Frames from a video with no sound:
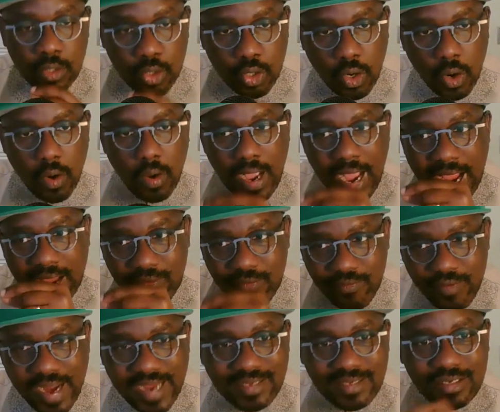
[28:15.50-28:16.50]
Go
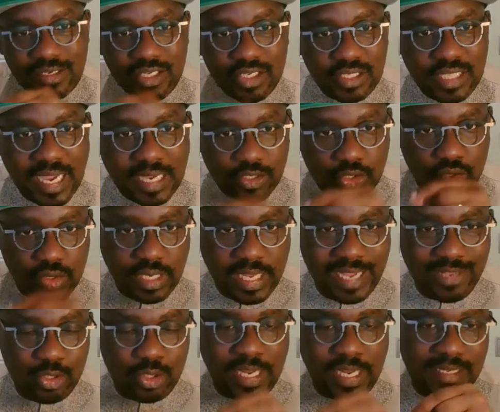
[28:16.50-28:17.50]
and register
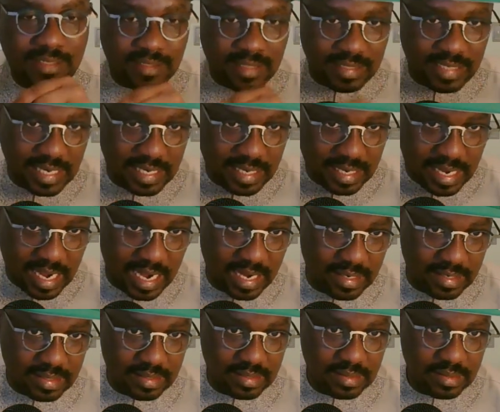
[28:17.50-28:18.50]
today. Today is the
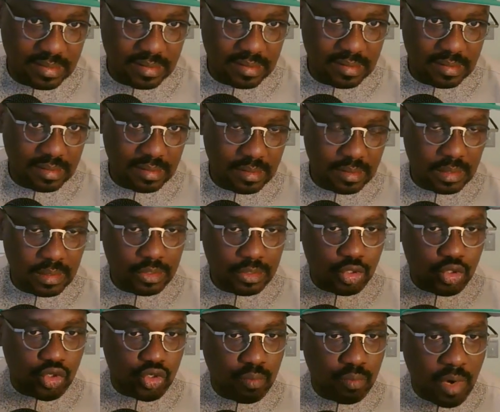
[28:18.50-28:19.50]
deadline.
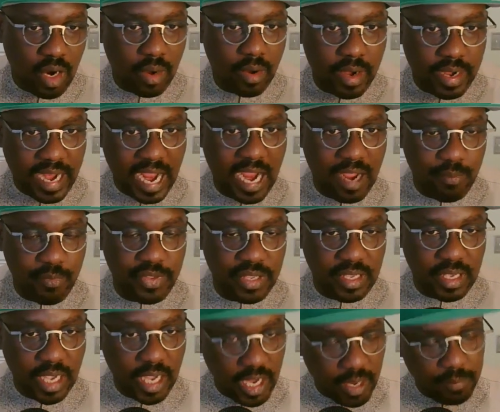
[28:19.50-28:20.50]
Tomorrow, 9
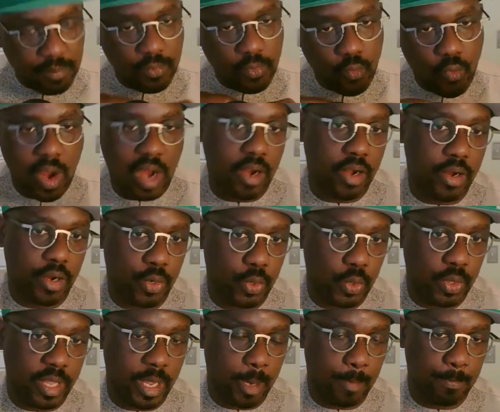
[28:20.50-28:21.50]
p.m., we're going to
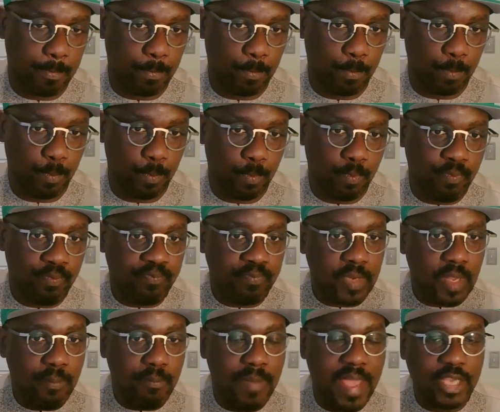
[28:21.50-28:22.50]
go there.
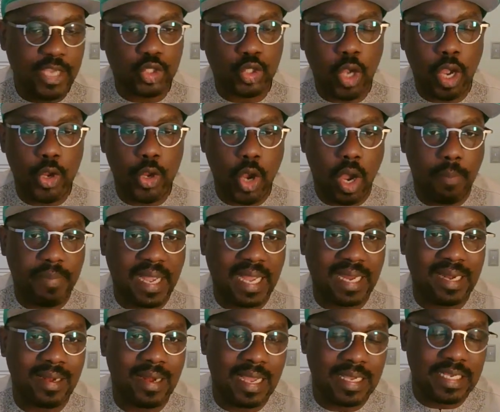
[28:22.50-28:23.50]
Make sure your
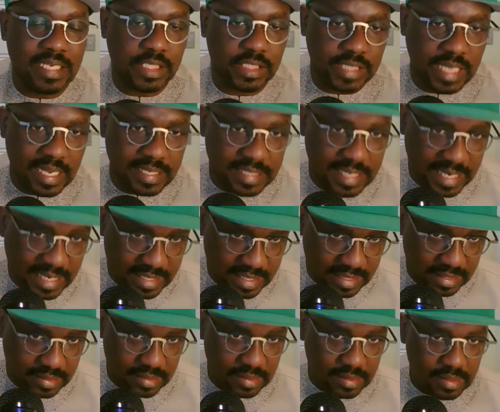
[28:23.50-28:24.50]
partner is
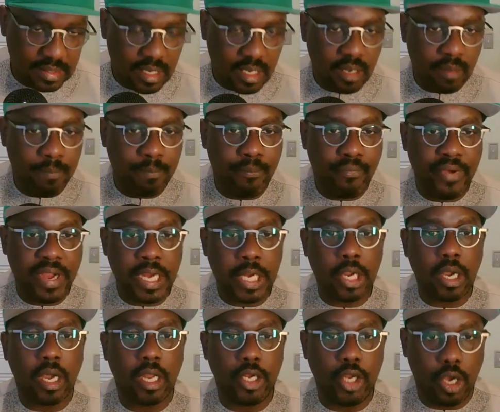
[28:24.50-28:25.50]
attending.
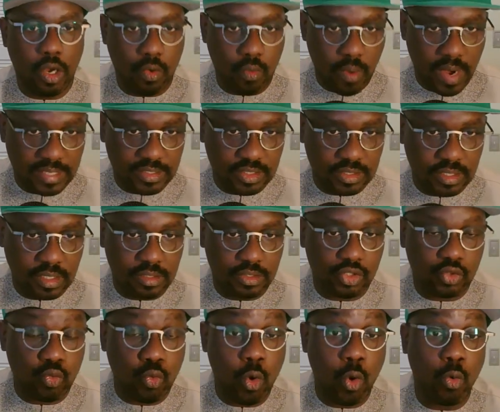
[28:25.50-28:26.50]
Bring all your
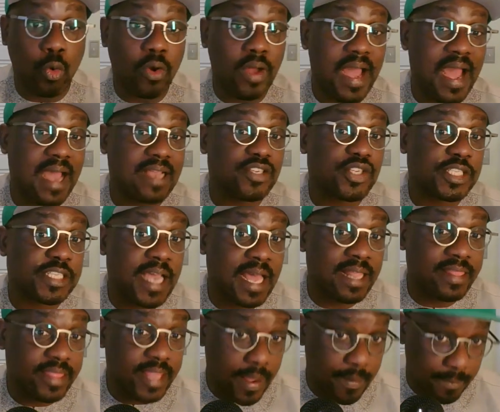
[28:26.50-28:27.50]
questions. We will answer
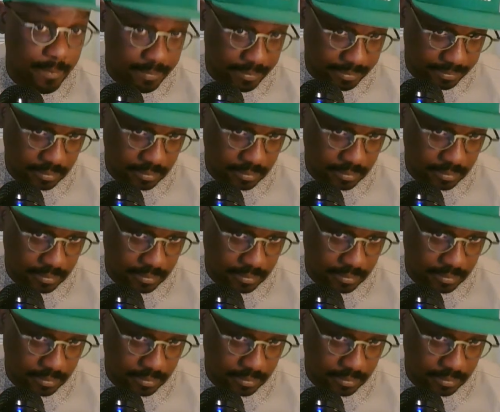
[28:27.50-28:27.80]
them.